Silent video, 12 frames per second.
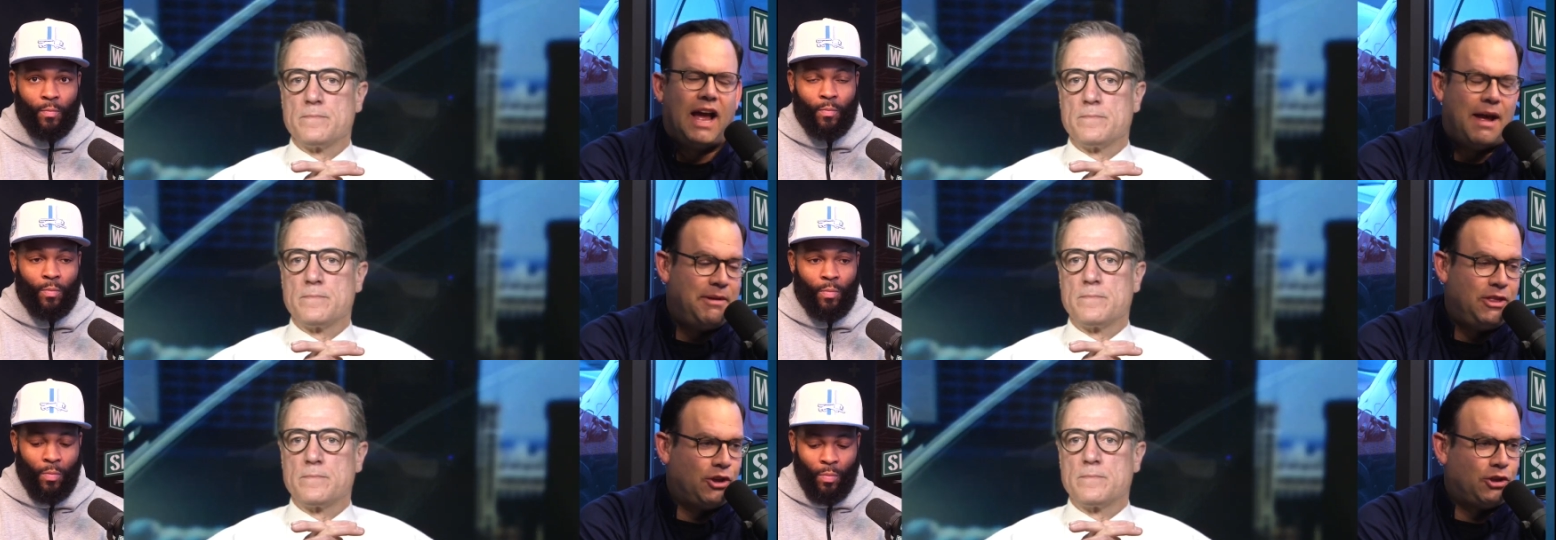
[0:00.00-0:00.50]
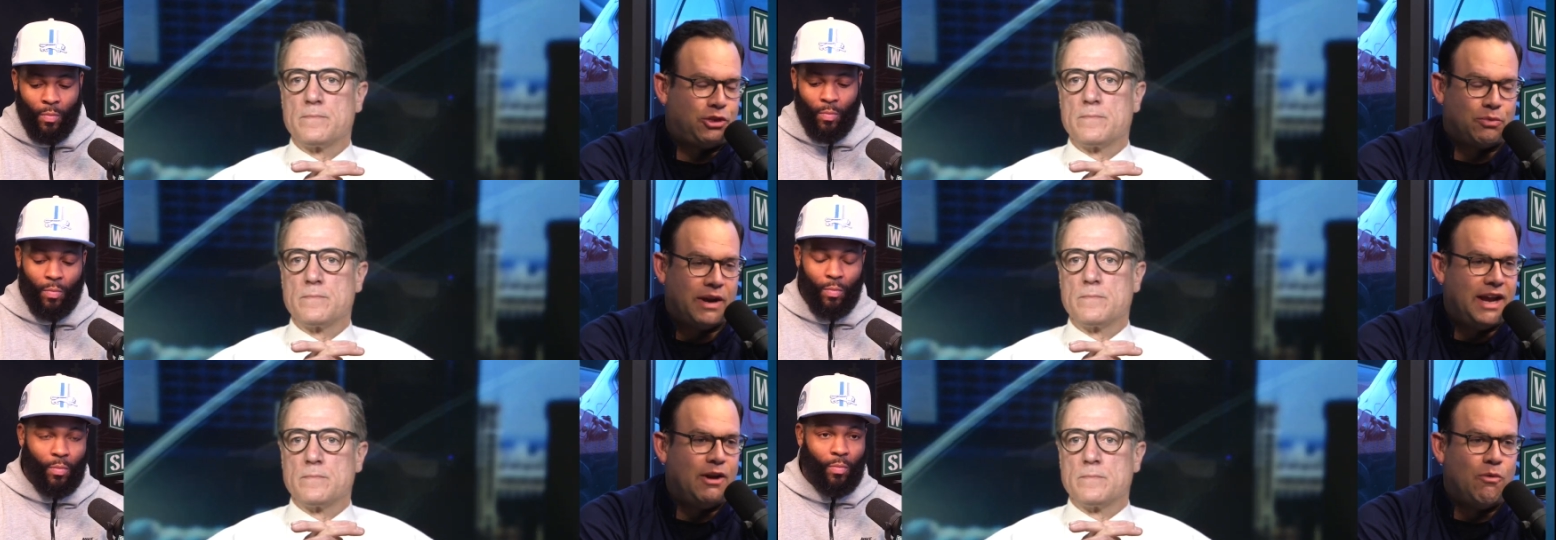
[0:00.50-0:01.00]
Speaker 1: I mean, they're
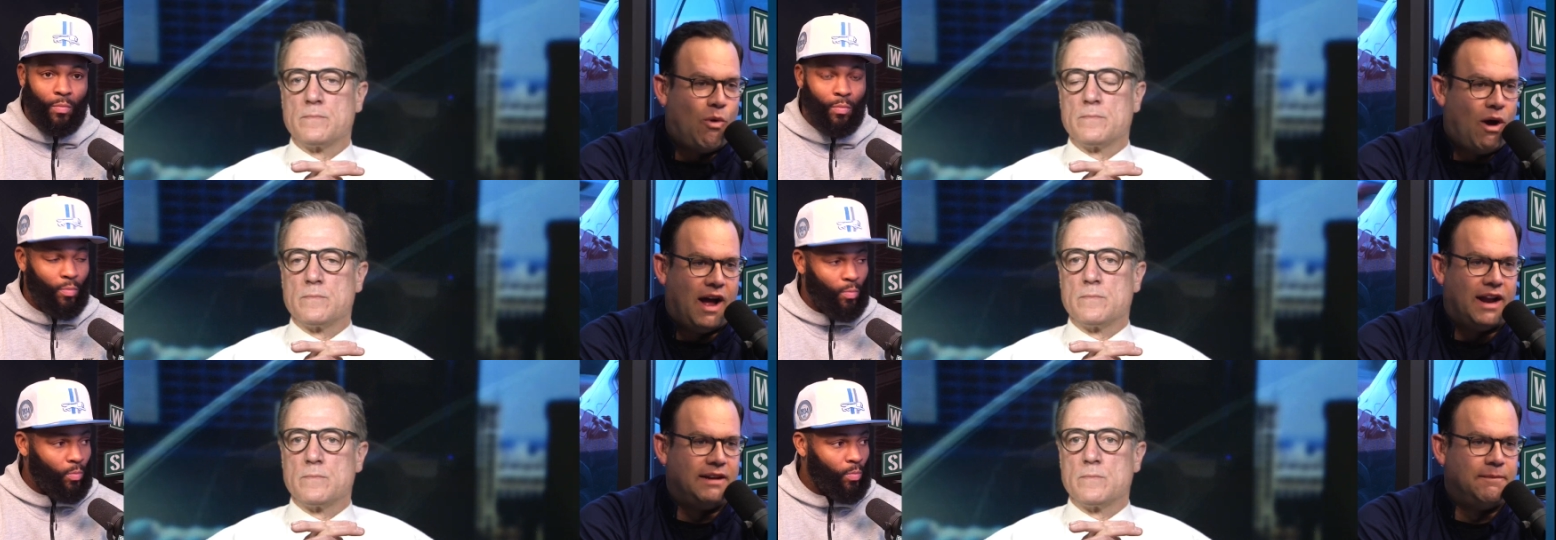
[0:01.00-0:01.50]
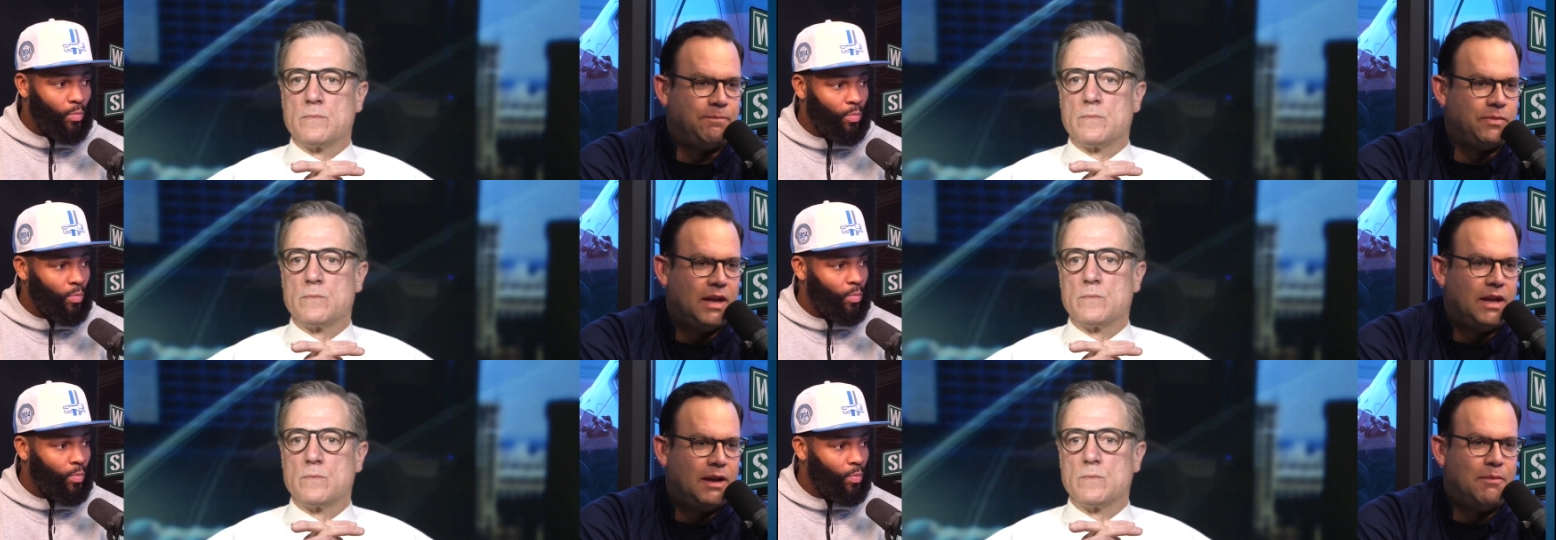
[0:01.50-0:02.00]
3-1,
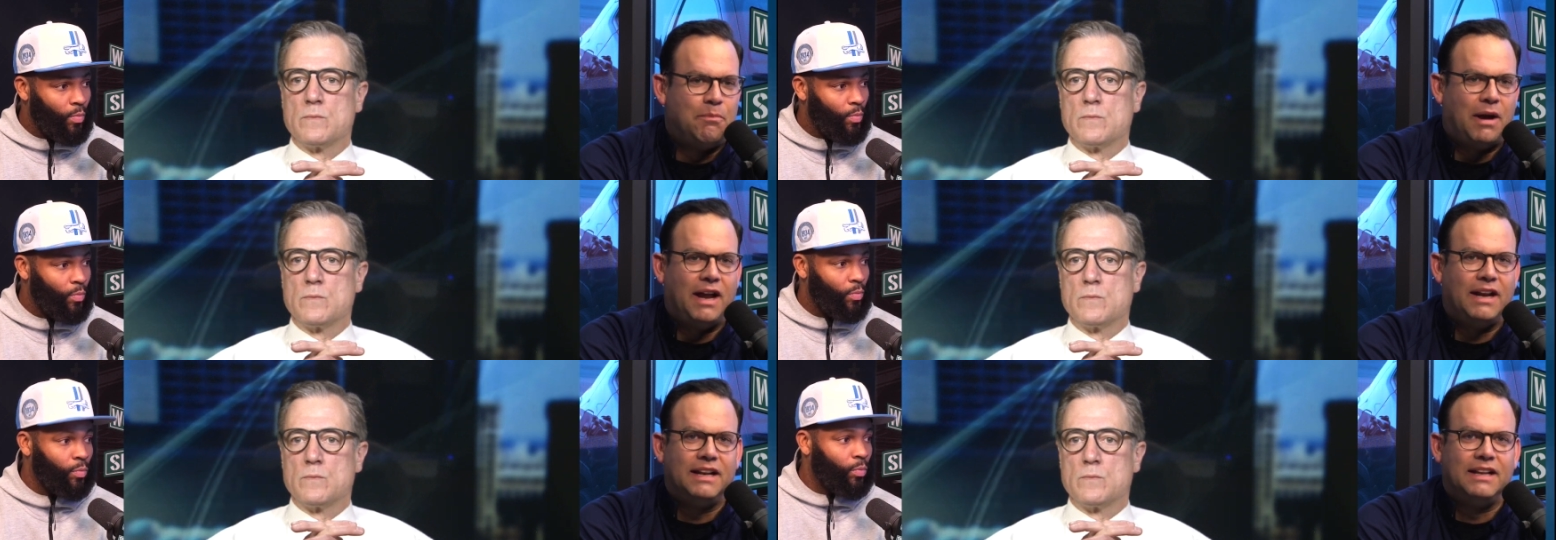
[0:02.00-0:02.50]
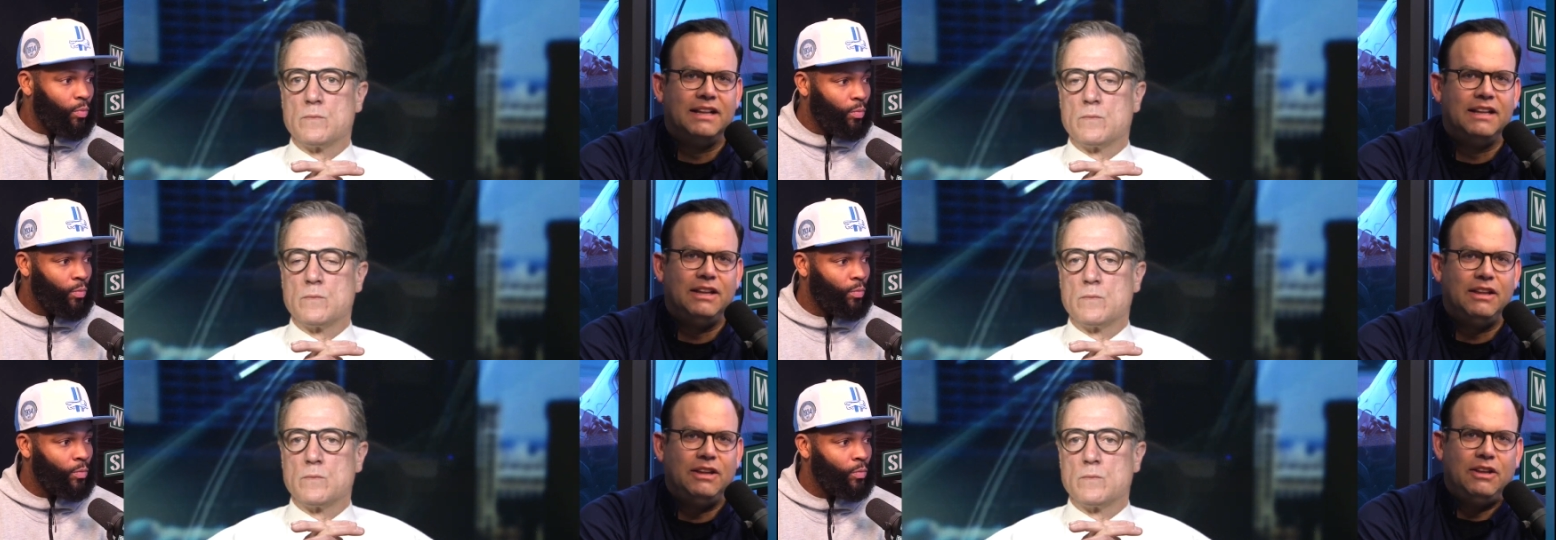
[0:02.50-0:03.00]
but
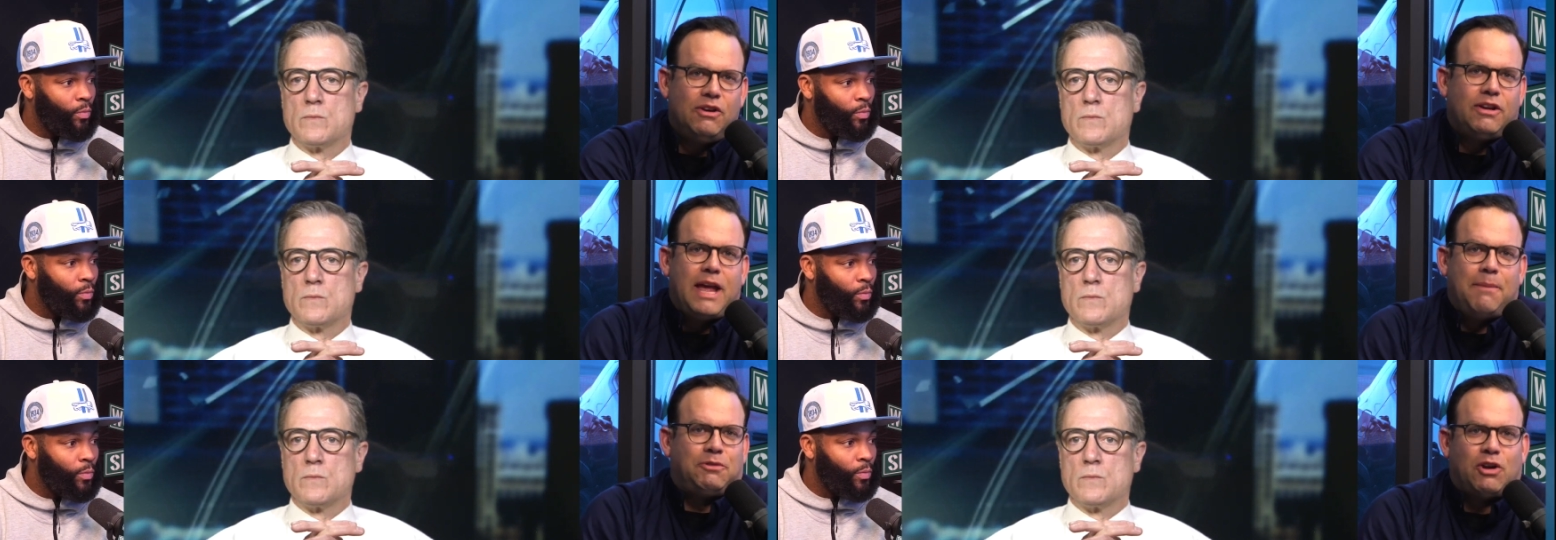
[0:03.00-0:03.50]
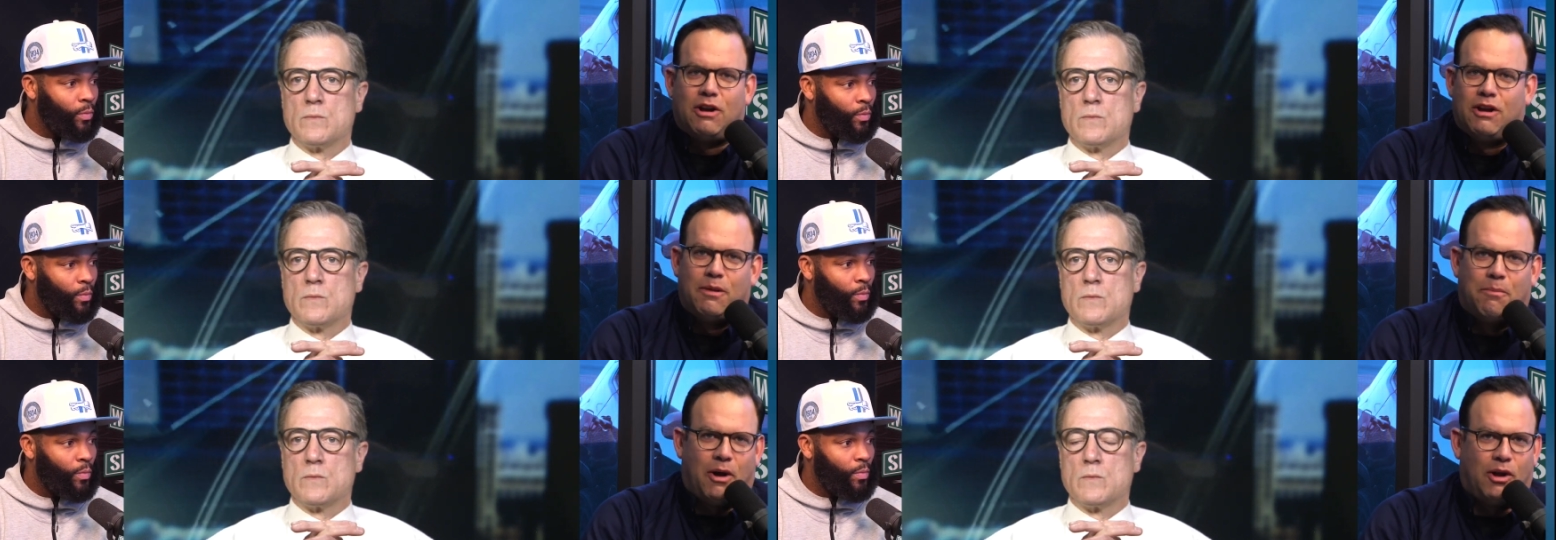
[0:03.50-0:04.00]
you keep
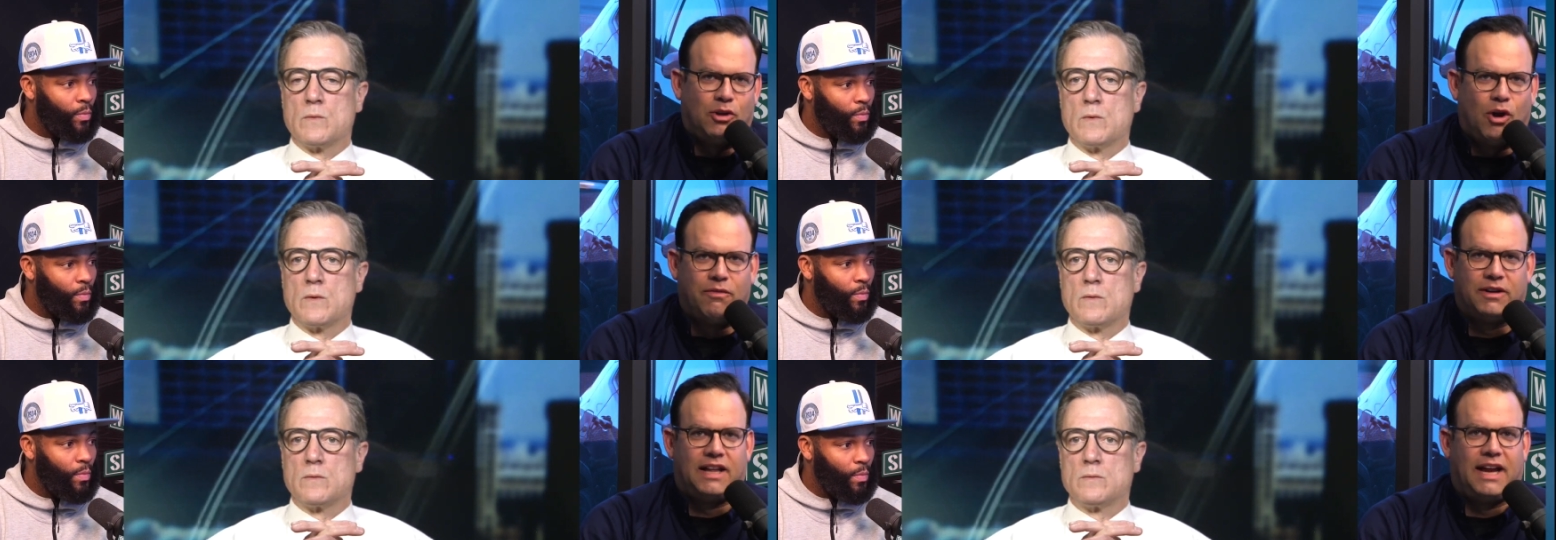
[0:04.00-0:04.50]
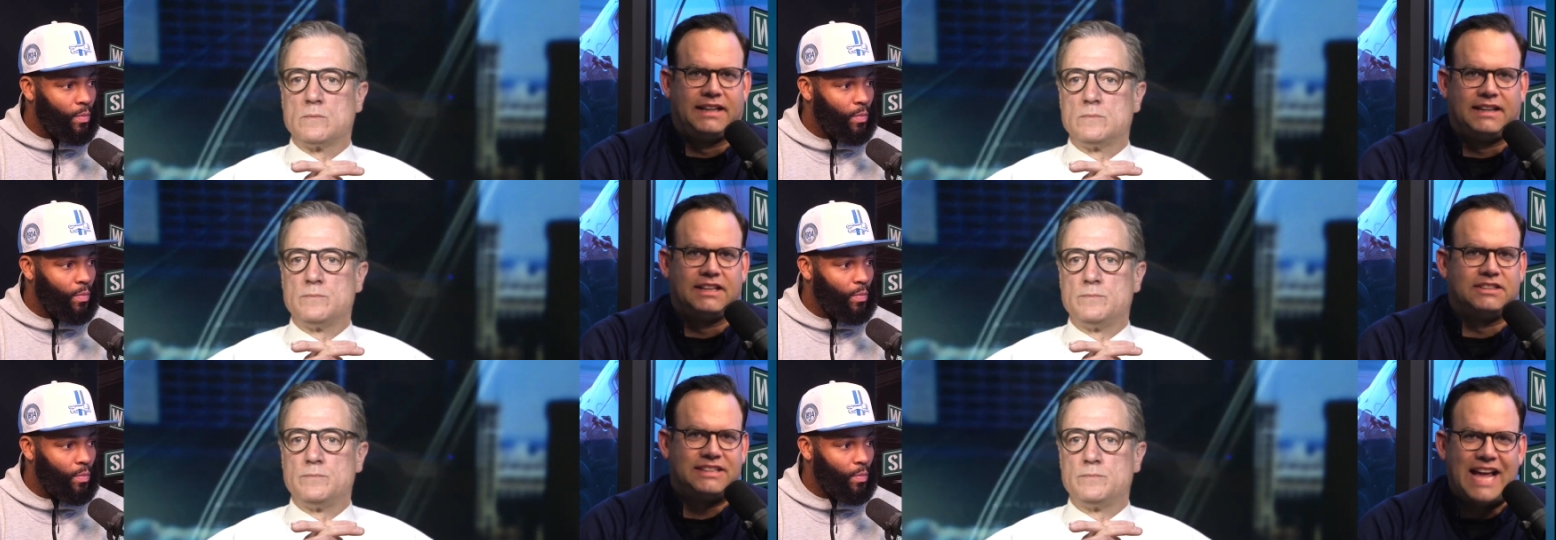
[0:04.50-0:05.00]
turning the ball over like this.